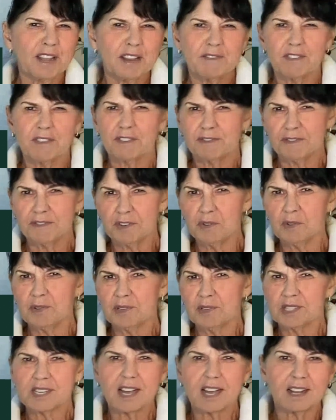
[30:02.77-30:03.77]
favorite
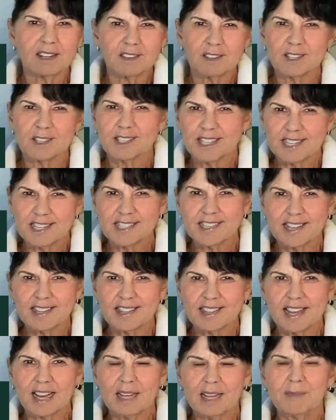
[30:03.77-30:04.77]
foods, colors, things
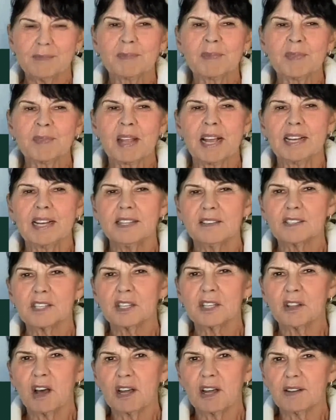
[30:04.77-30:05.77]
like that. And
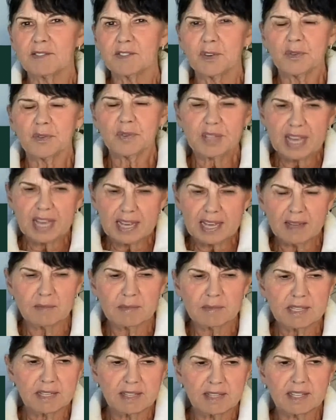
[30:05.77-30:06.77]
there's a lot of sort of
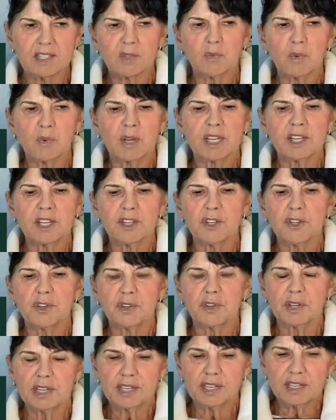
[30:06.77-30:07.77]
games and things one can
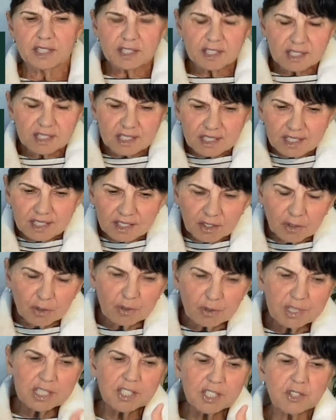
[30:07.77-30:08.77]
do just to
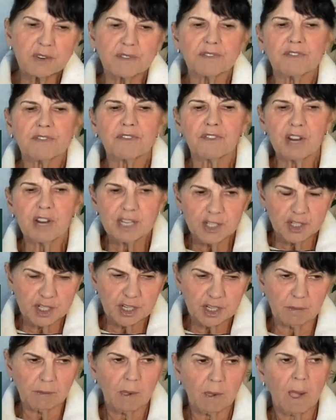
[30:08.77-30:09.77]
increase your
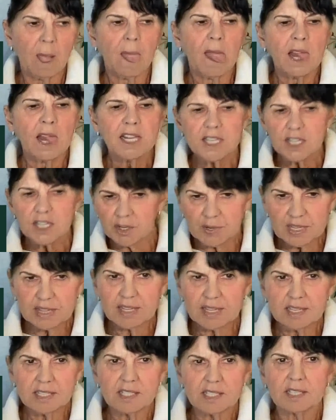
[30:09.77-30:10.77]
friendship, doing
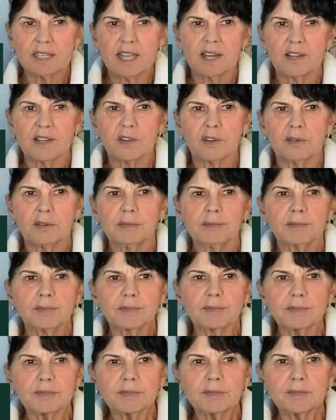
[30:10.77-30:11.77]
things together.
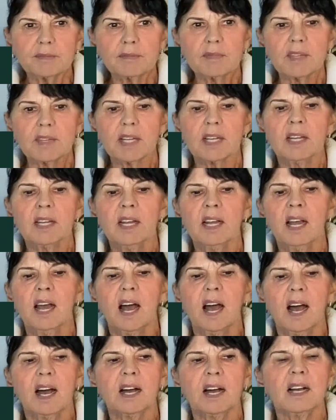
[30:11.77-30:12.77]

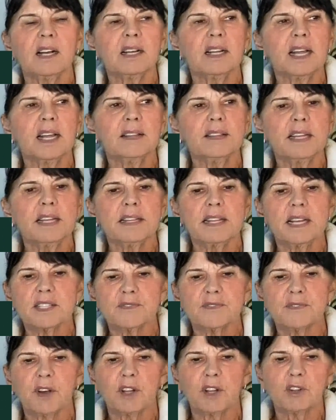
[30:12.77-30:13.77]
And then
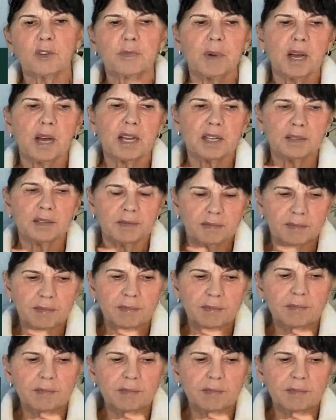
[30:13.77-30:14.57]
that's followed by